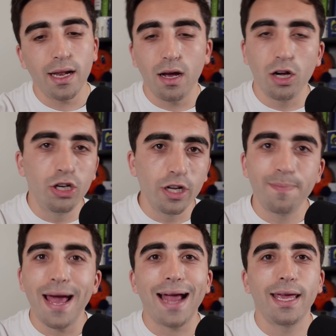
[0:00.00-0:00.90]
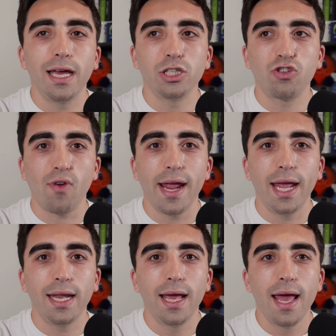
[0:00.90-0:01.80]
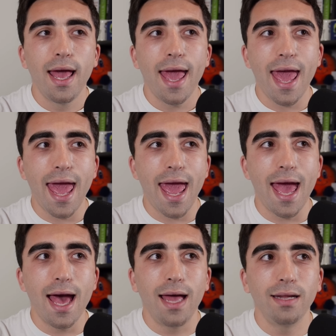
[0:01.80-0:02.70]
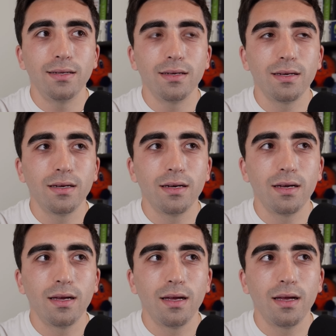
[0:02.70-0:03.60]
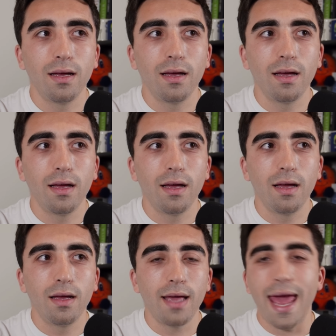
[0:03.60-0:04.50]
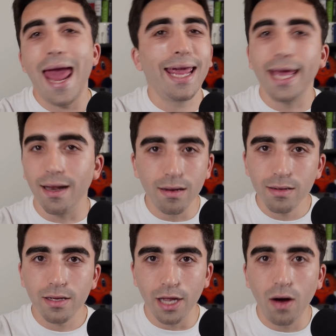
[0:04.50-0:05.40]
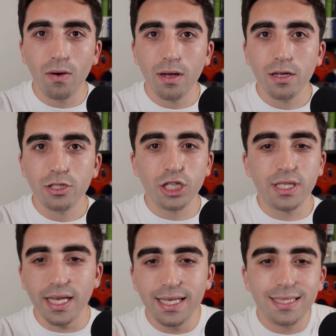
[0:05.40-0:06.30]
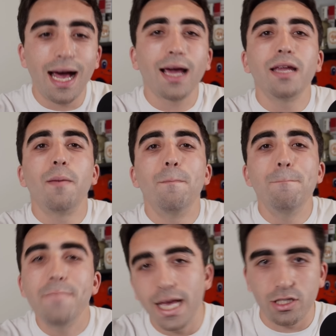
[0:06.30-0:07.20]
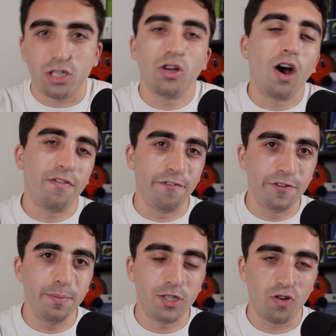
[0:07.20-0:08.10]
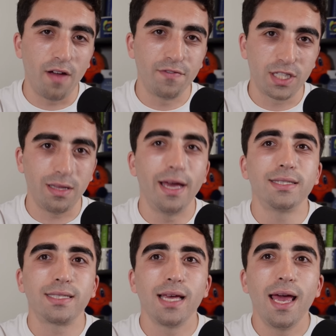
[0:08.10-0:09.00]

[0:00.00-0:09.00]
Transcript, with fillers: a good backhand trade and hang in, you know? Just, he's not going to miss off of Dimitrov's slice.